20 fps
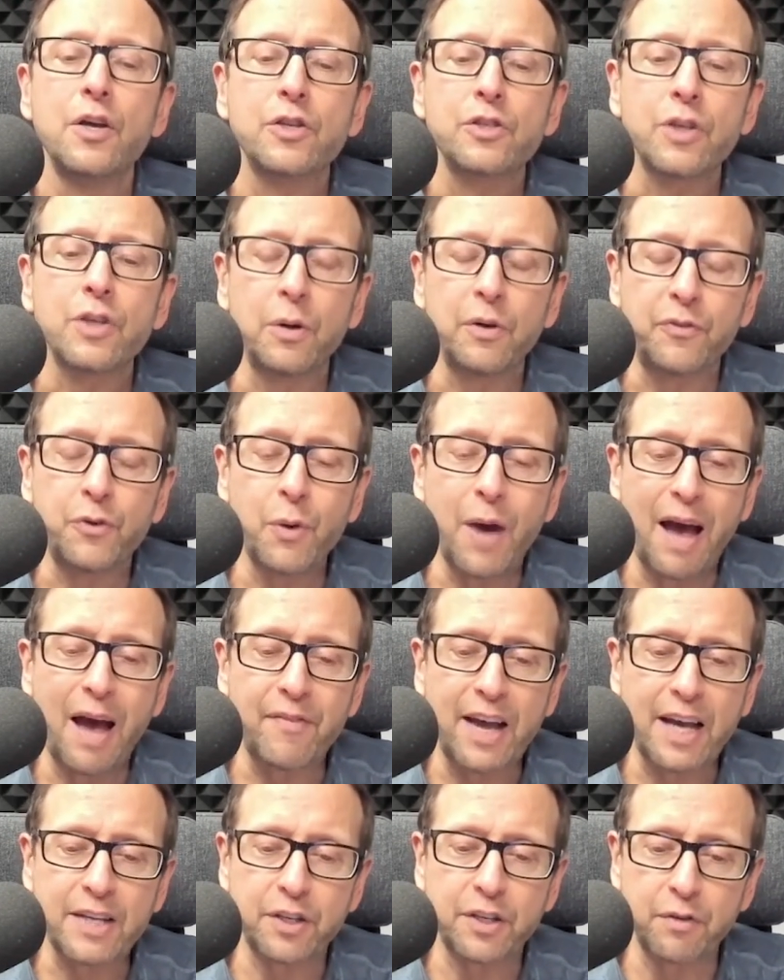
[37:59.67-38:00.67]
So if you
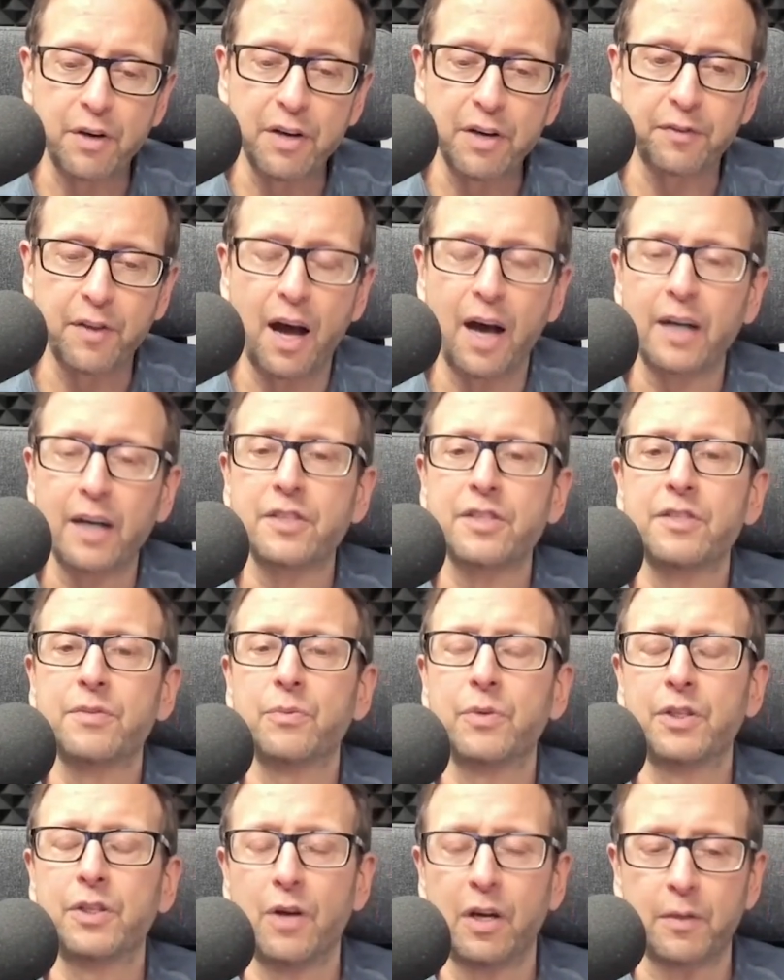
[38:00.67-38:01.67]
have acid
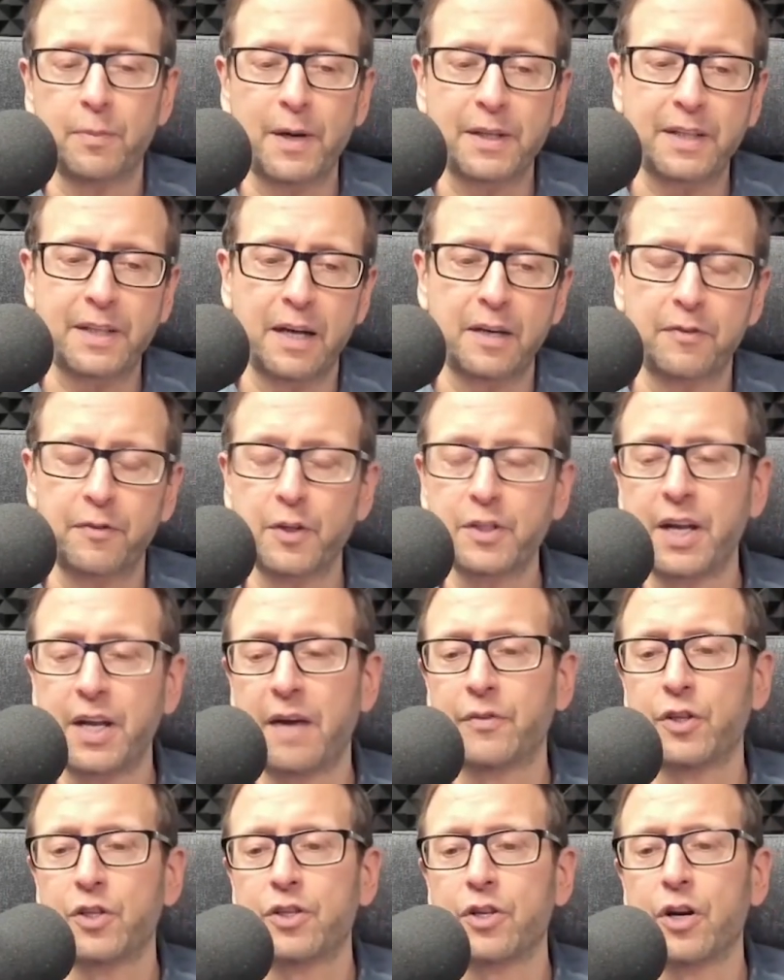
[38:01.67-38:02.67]
reflux, we talked about that in the first half of the